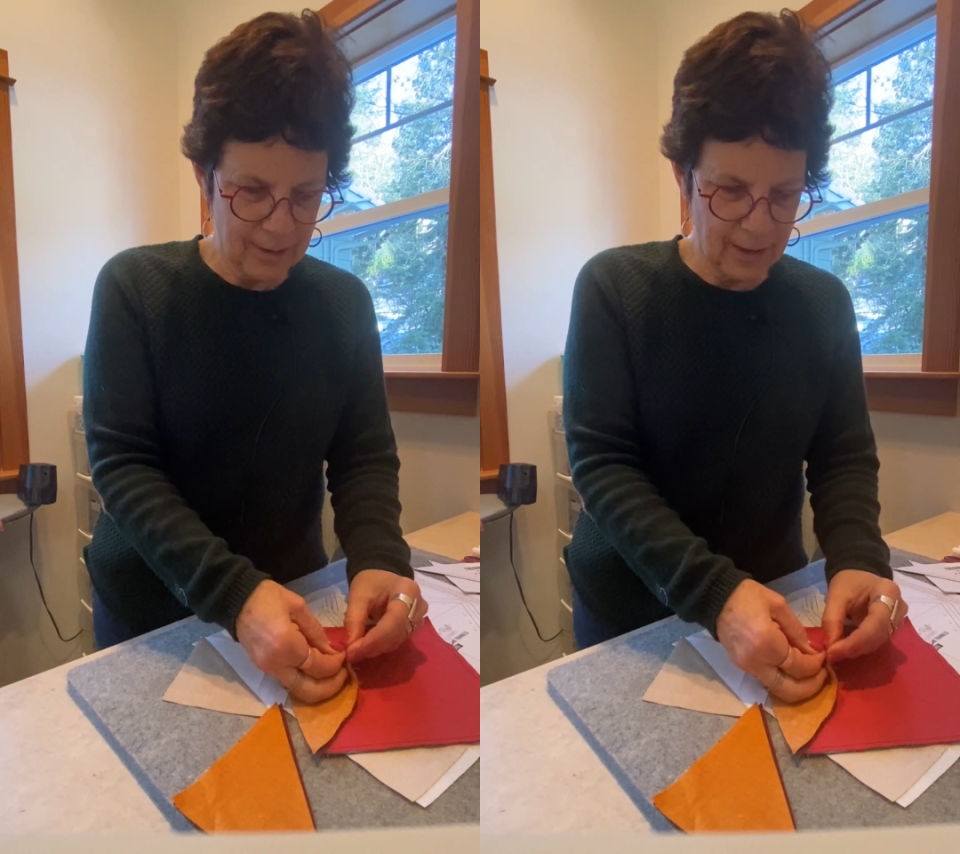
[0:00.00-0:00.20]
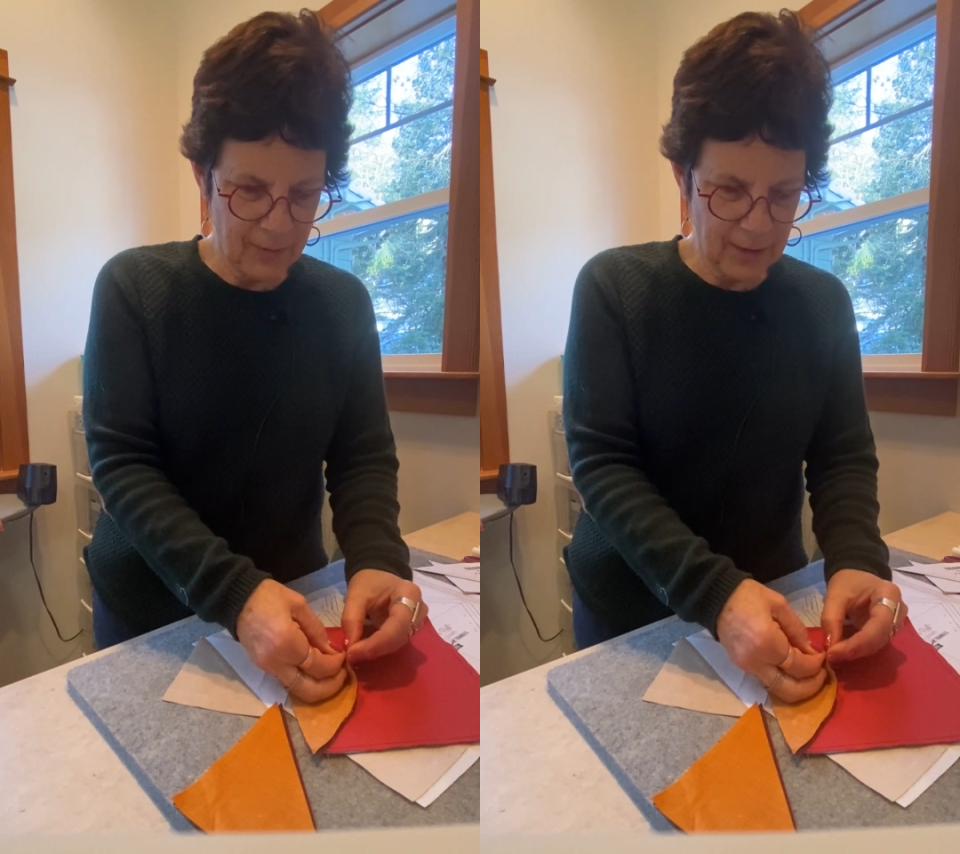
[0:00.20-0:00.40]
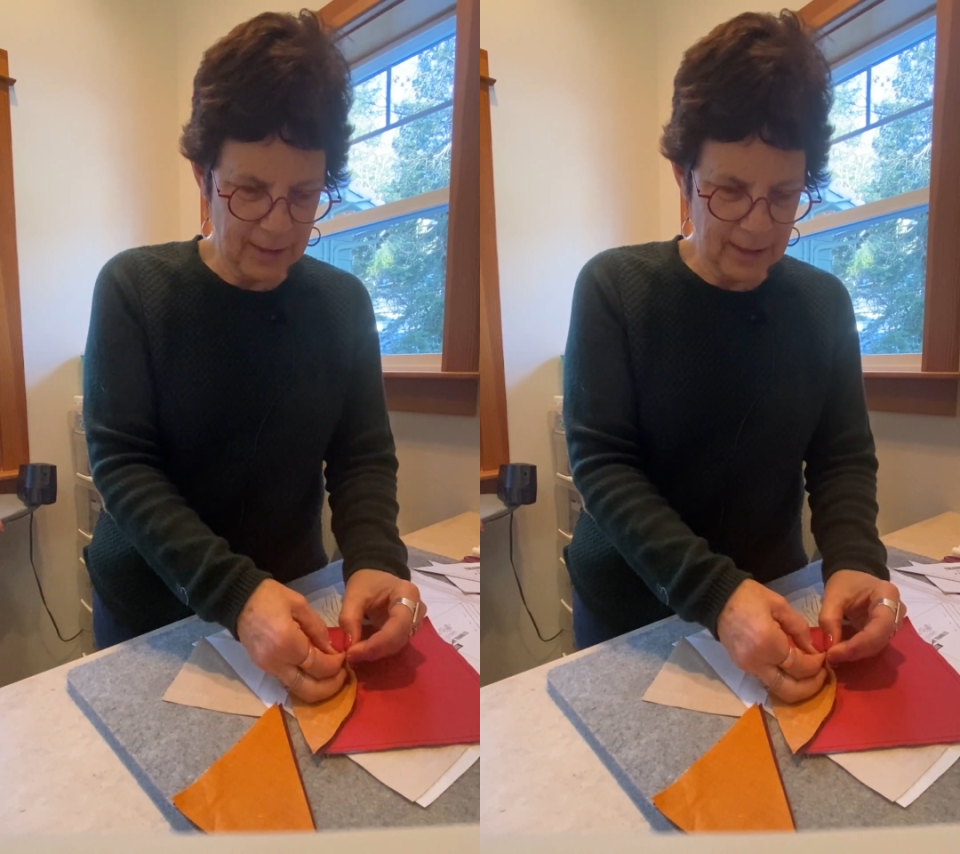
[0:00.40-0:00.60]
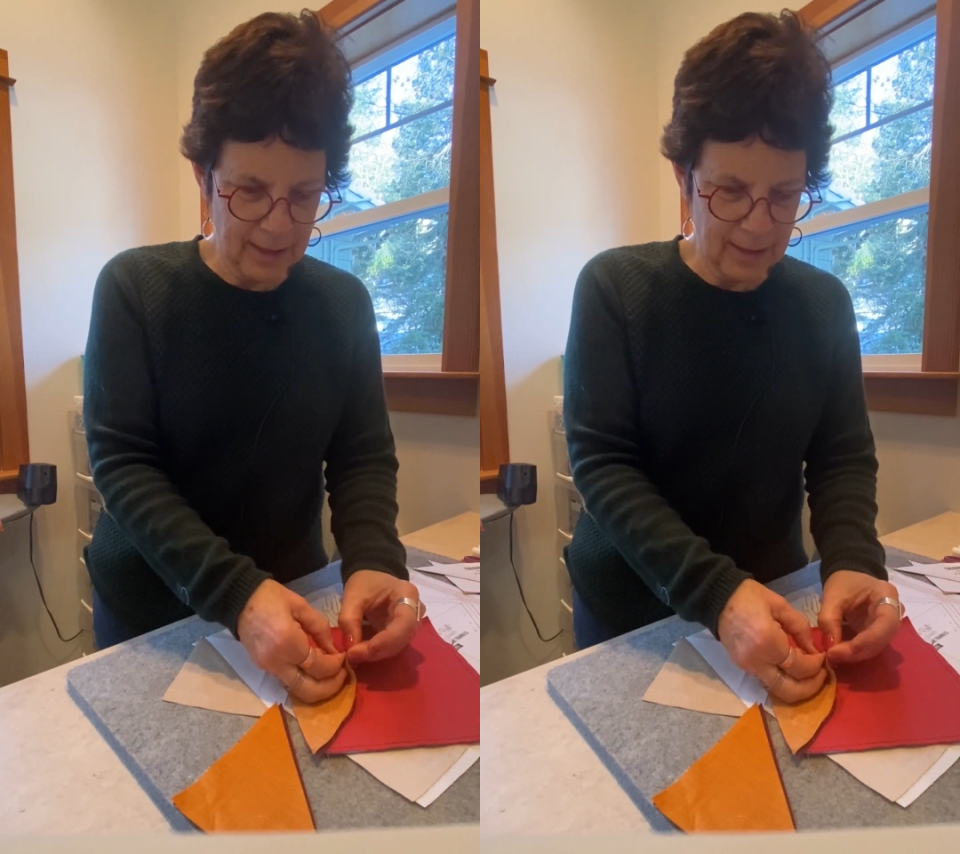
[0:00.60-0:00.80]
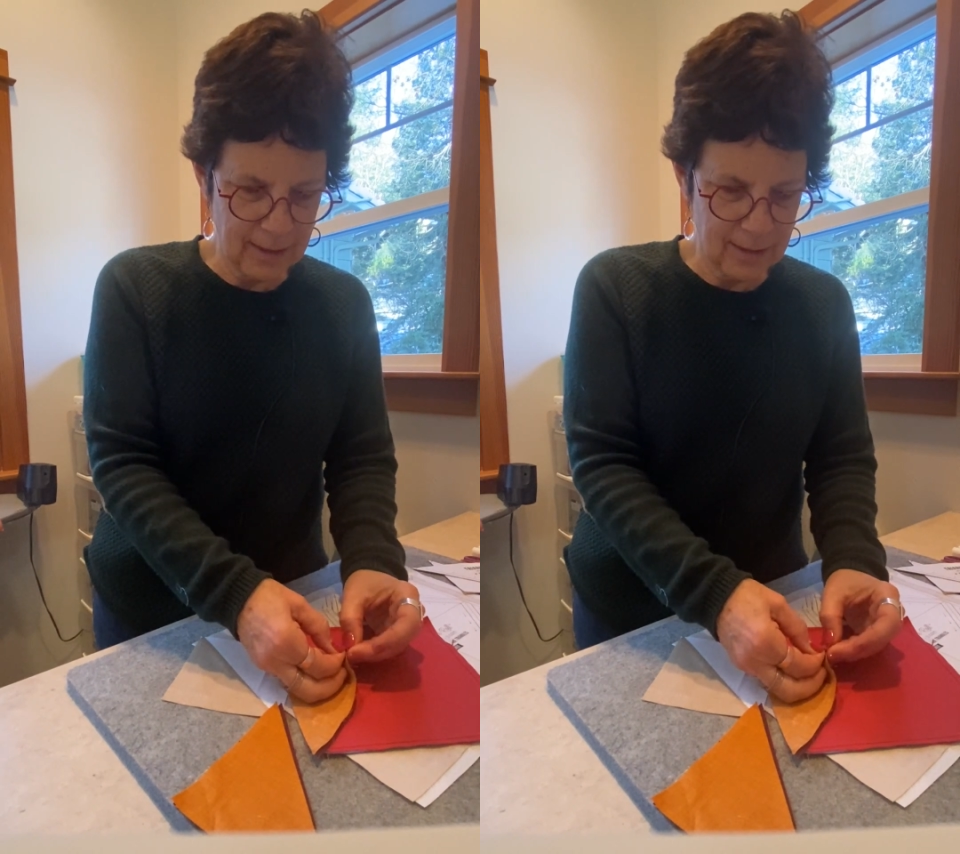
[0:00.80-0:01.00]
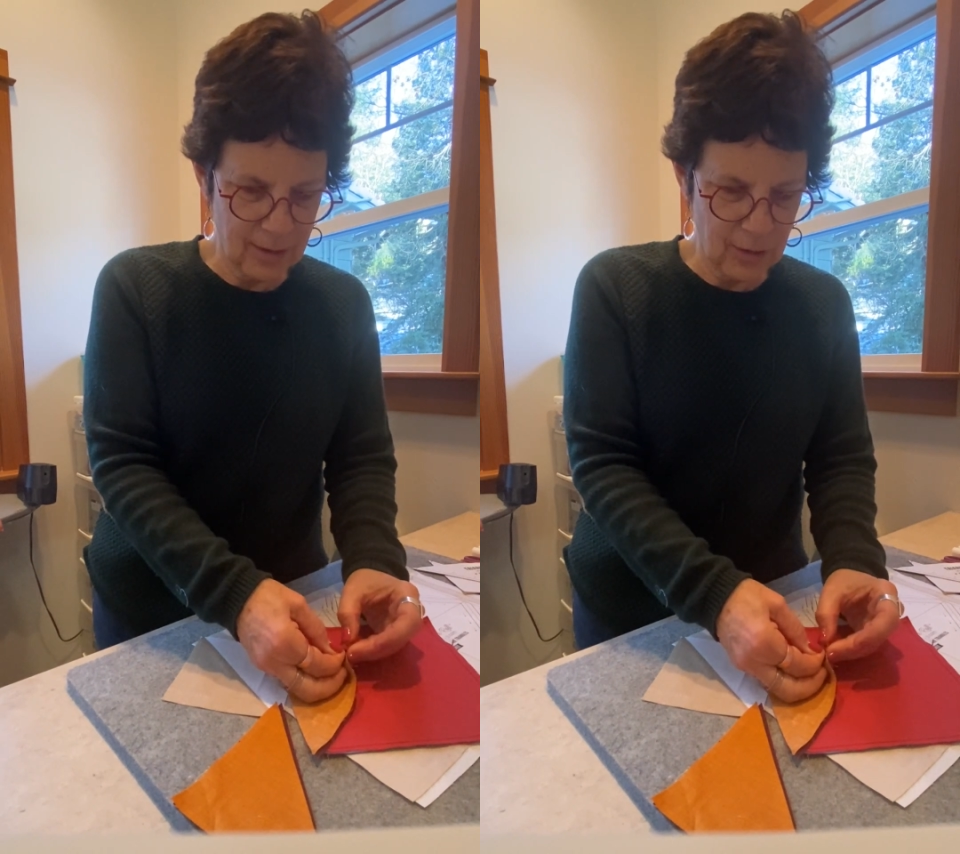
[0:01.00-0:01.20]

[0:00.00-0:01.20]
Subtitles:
if I can get it to